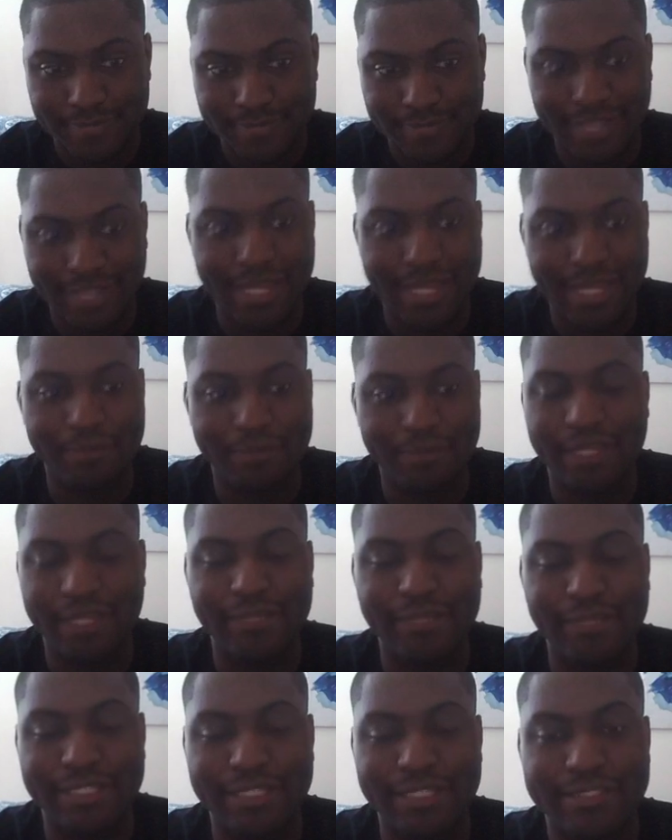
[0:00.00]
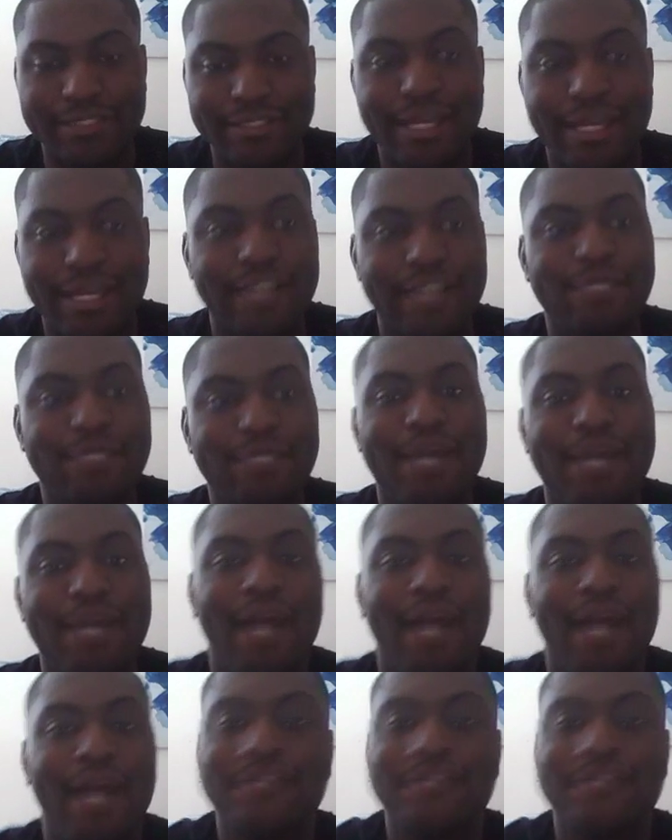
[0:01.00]
I can't believe we didn't. To be
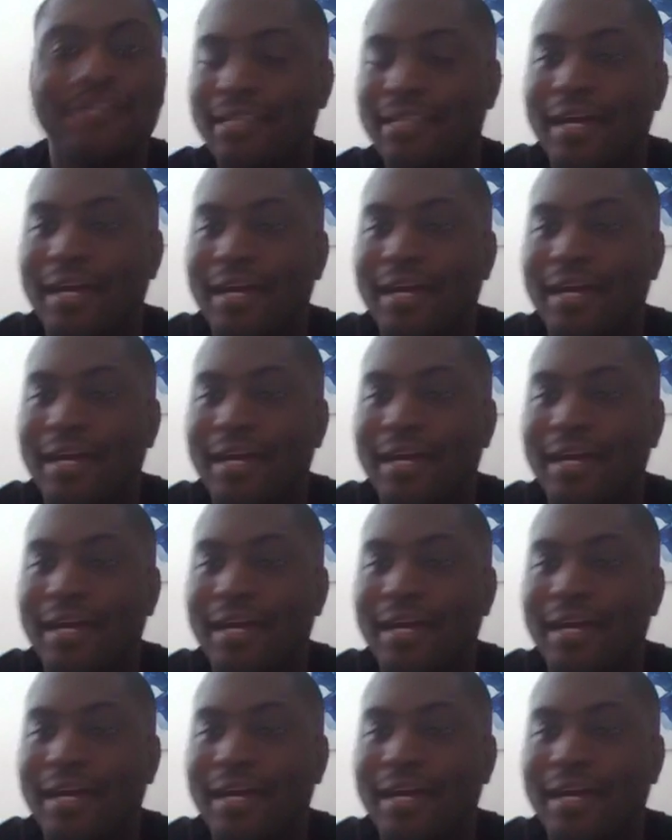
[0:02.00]
honest.